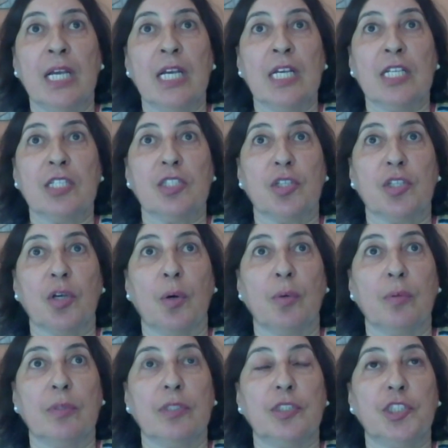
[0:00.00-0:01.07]

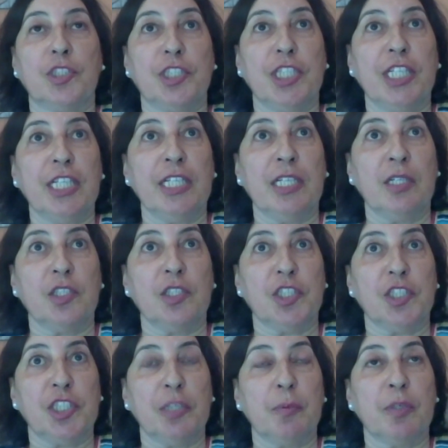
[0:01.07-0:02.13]
So she
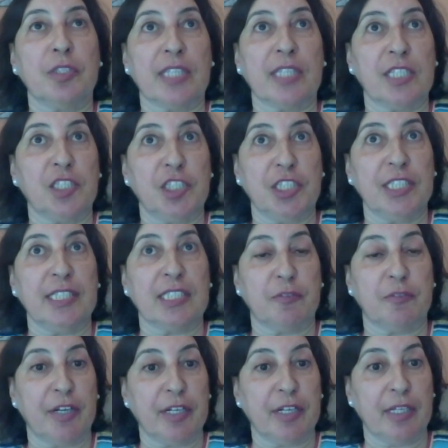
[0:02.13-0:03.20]
was, and she is
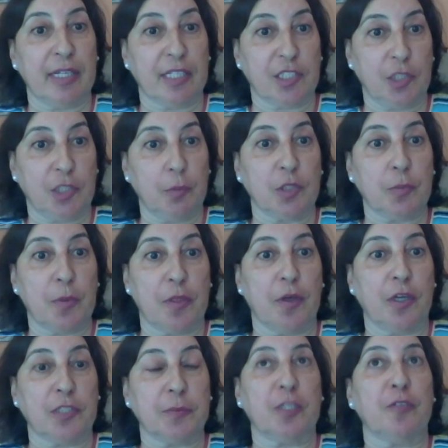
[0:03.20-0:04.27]
very, like she was with the
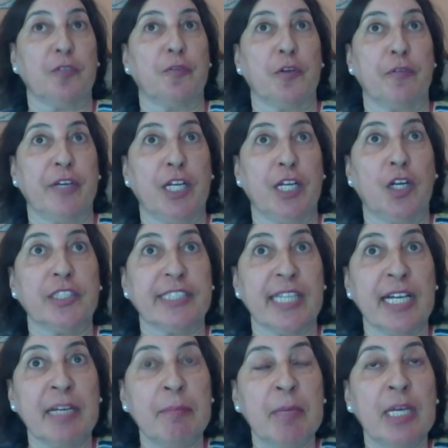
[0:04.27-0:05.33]
hospital for a very long
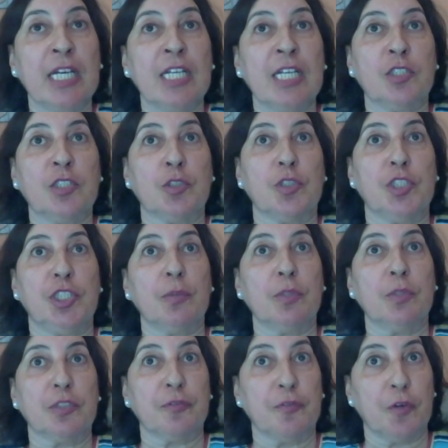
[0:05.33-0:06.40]
time. So she
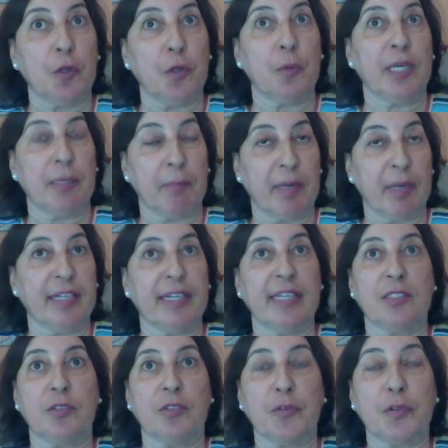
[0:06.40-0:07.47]
was following my
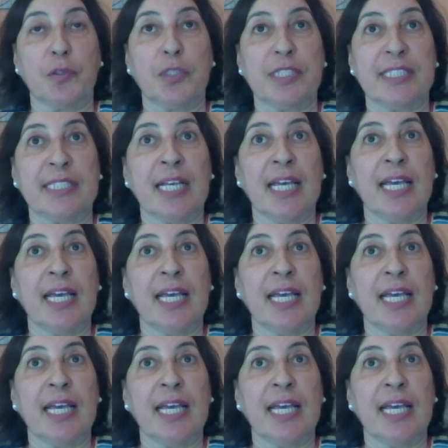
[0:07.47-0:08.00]
case, of course.